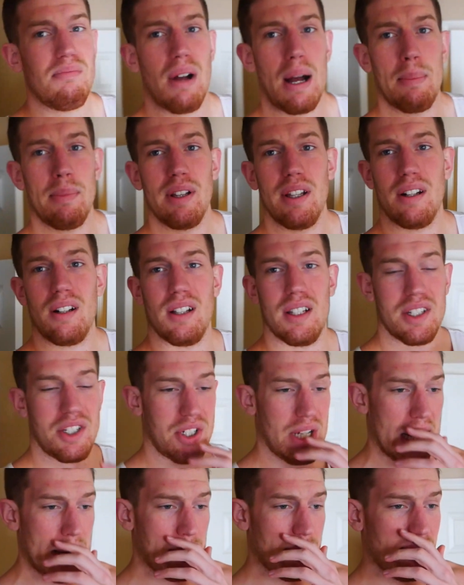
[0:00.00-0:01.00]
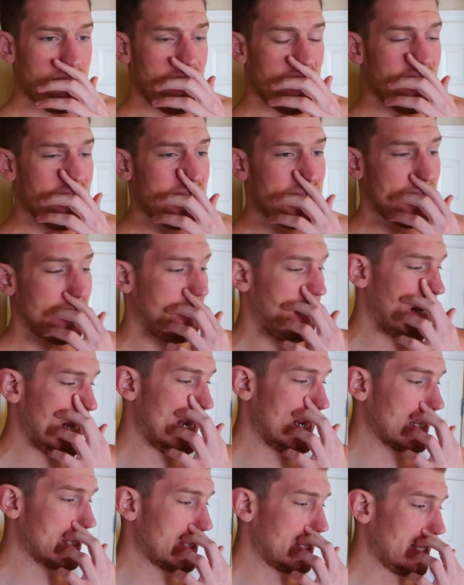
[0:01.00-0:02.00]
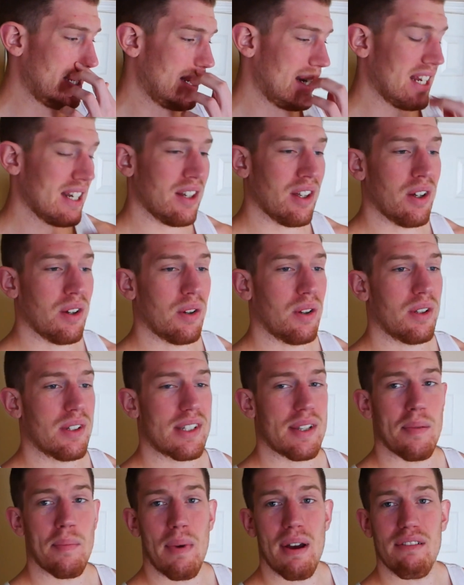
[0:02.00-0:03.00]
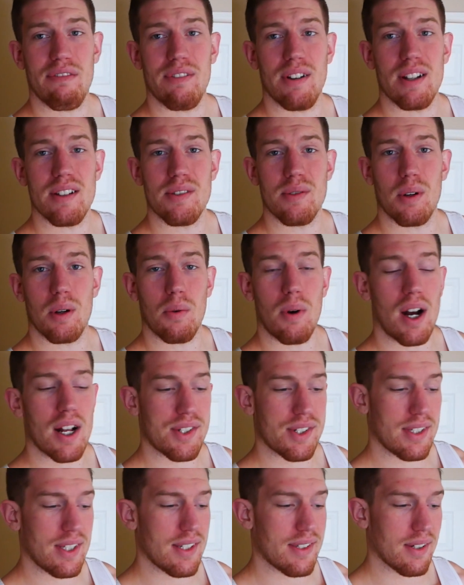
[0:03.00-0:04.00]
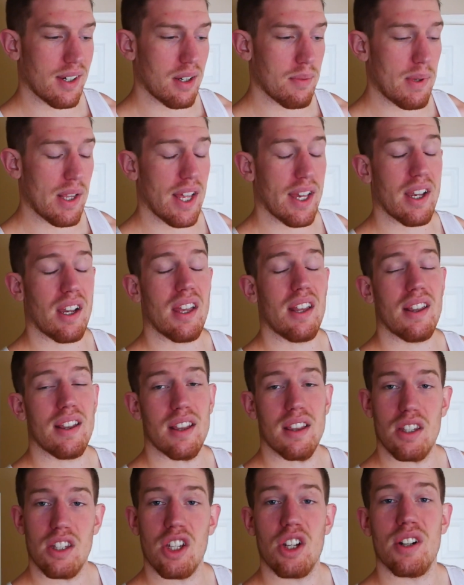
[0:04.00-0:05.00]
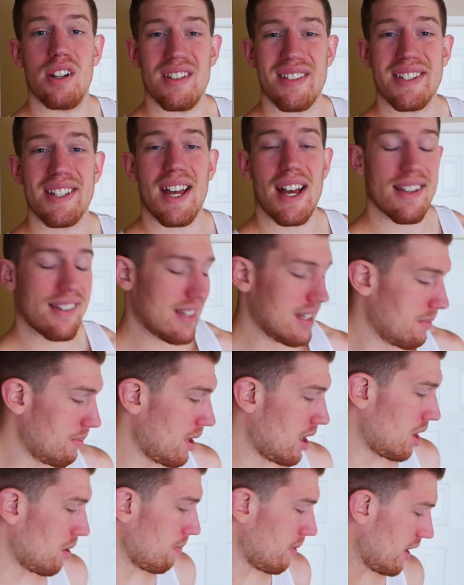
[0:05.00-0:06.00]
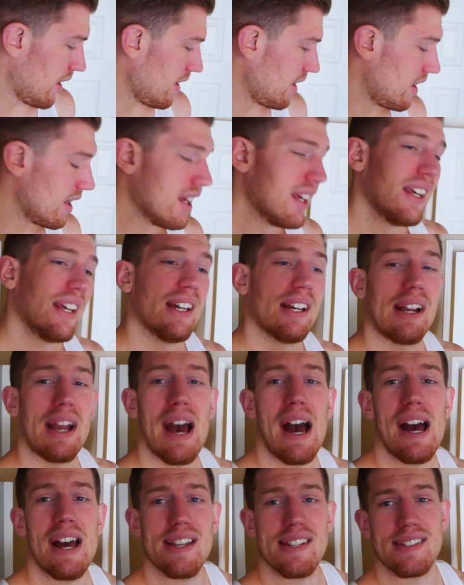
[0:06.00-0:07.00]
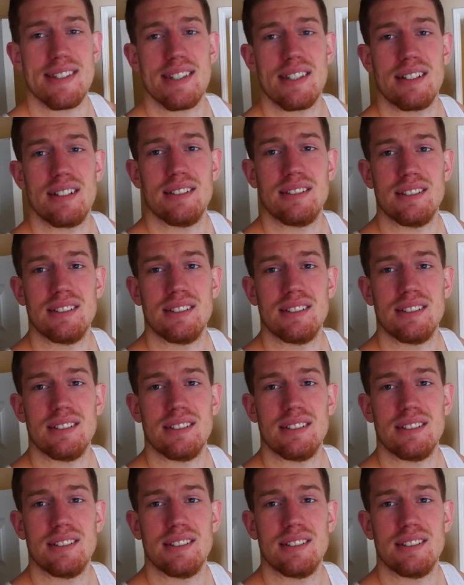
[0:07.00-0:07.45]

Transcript: I'm a little ashamed of this, actually, and I know some of my friends who are watching this are gonna be like, you're disgusting, Beau, but guys,